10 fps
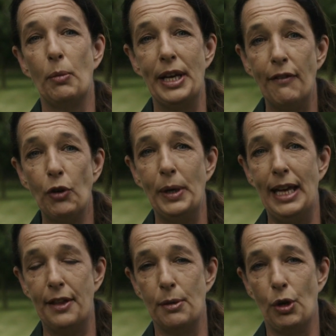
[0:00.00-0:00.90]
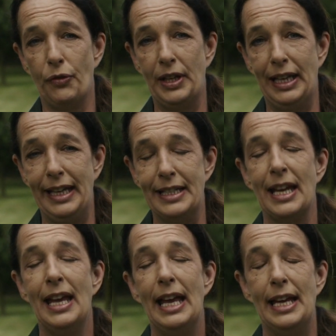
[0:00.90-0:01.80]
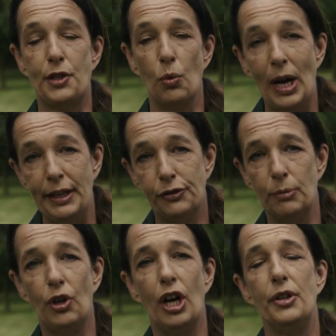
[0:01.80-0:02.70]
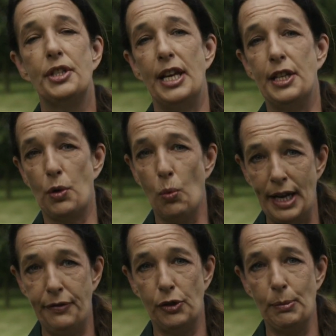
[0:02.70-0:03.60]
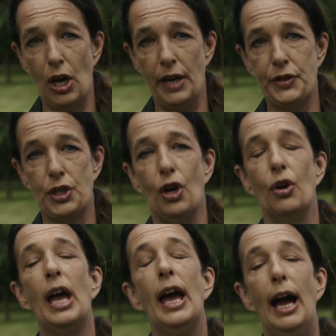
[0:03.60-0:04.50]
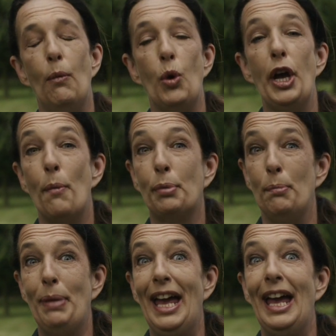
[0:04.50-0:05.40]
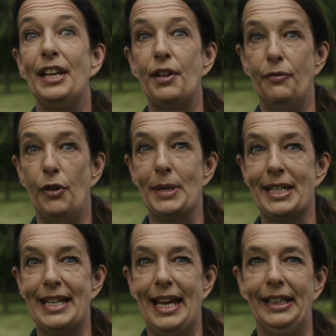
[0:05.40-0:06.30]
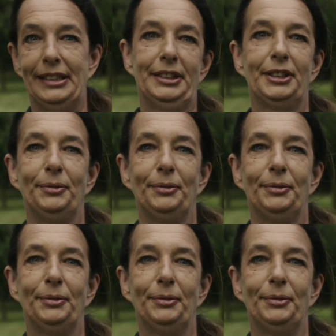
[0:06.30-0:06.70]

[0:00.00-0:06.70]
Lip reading: that whenever we let them off the lead, it's away from roads, it's away from livestock, and we are prepared for mistakes.